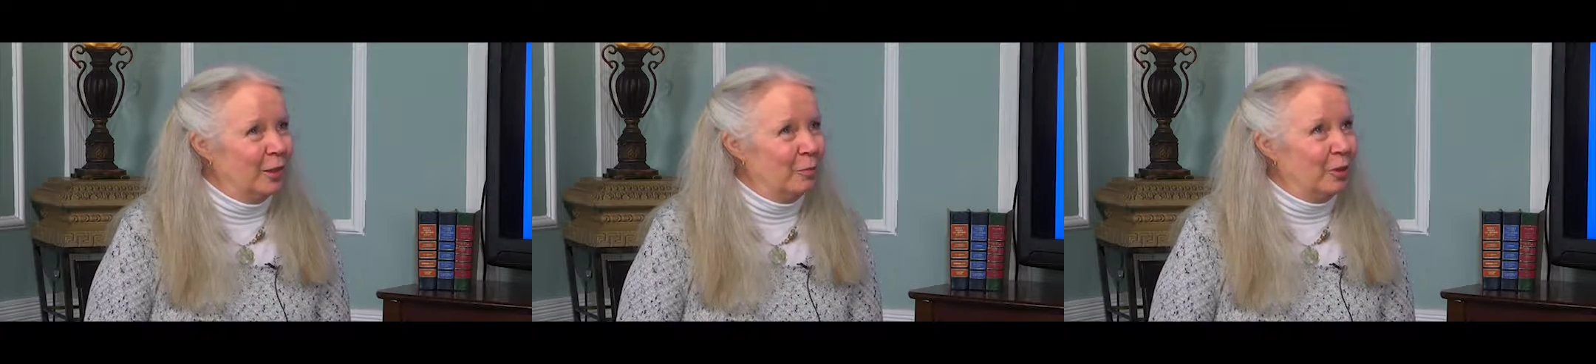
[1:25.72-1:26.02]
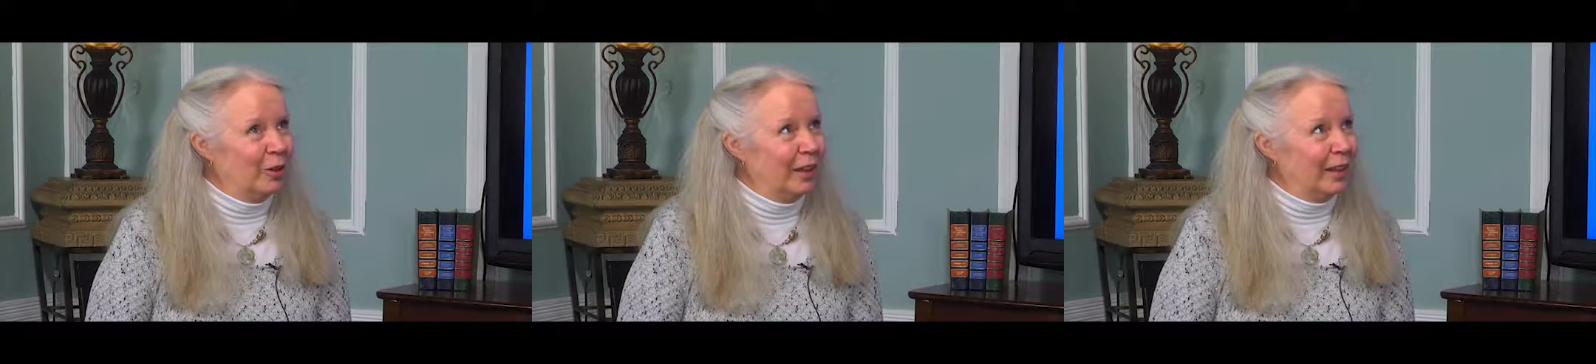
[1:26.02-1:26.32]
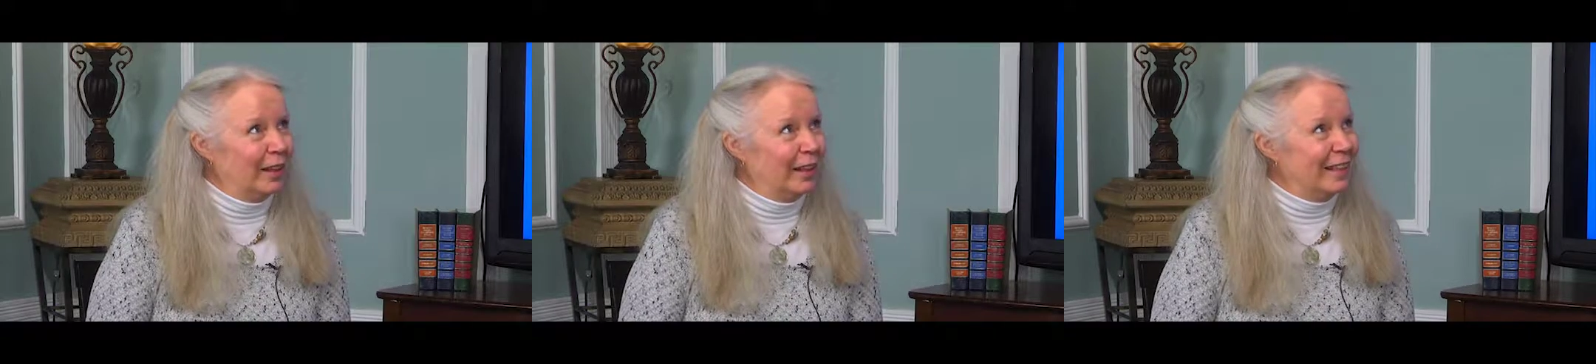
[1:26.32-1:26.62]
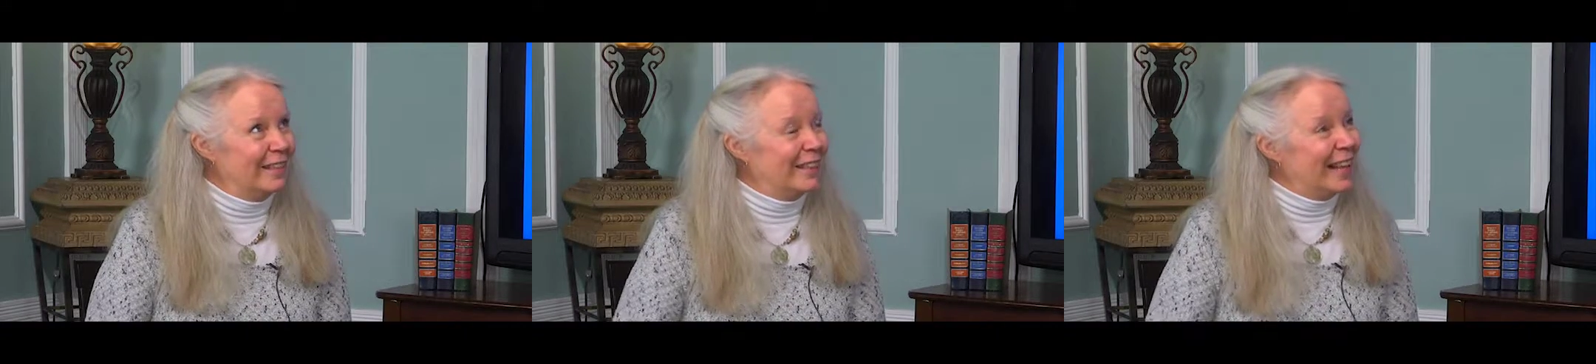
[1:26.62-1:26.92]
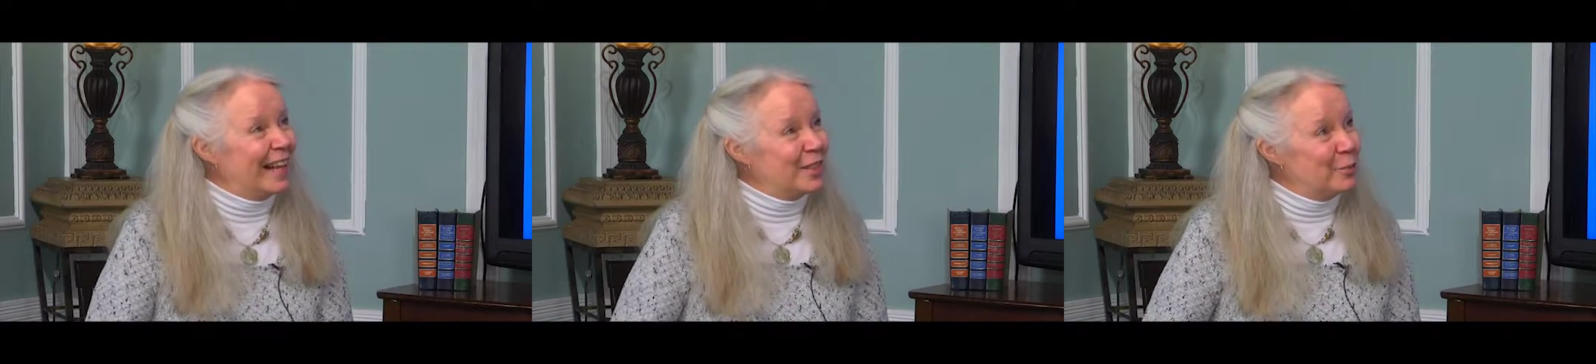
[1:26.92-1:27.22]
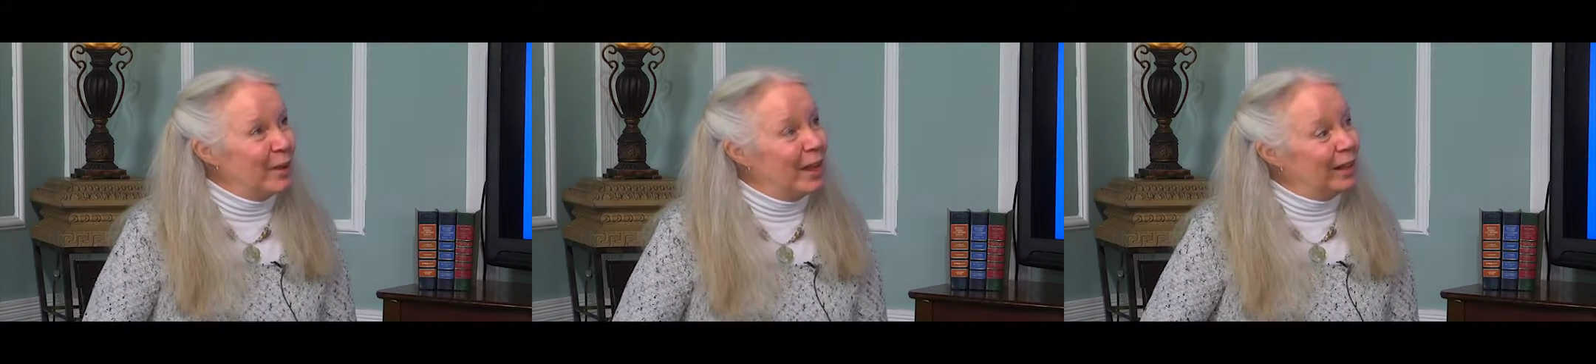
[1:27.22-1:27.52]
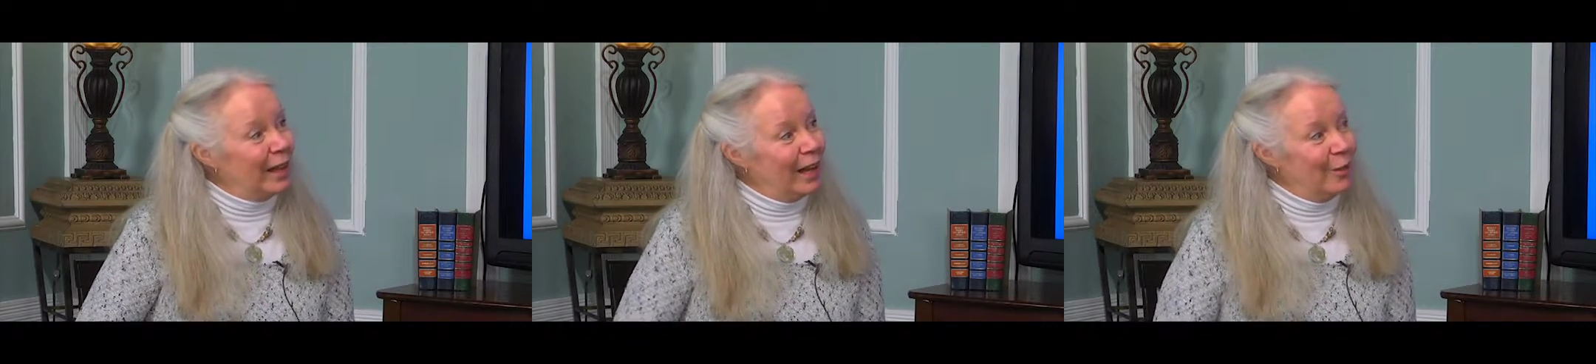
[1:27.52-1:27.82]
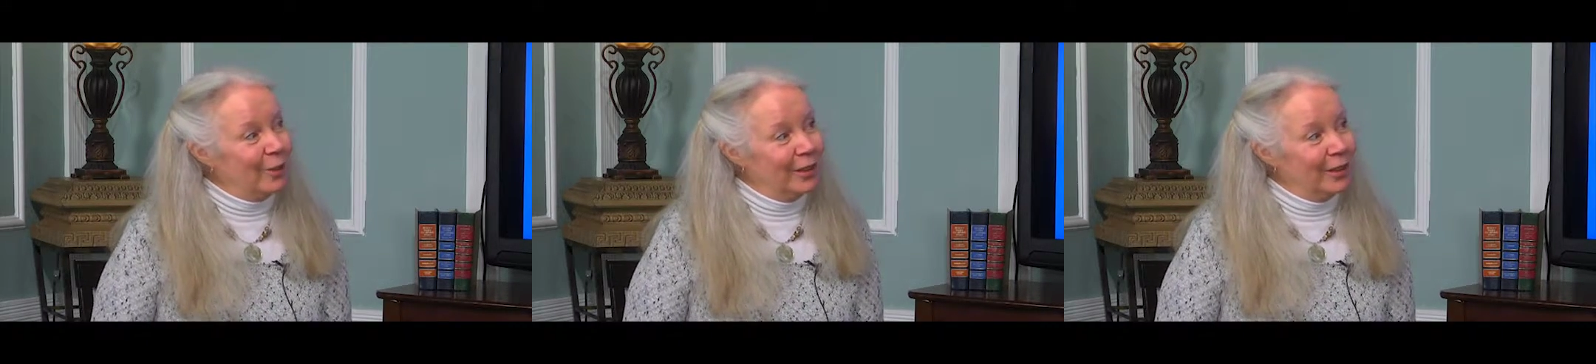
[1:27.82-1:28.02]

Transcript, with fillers: more like it's less about how we're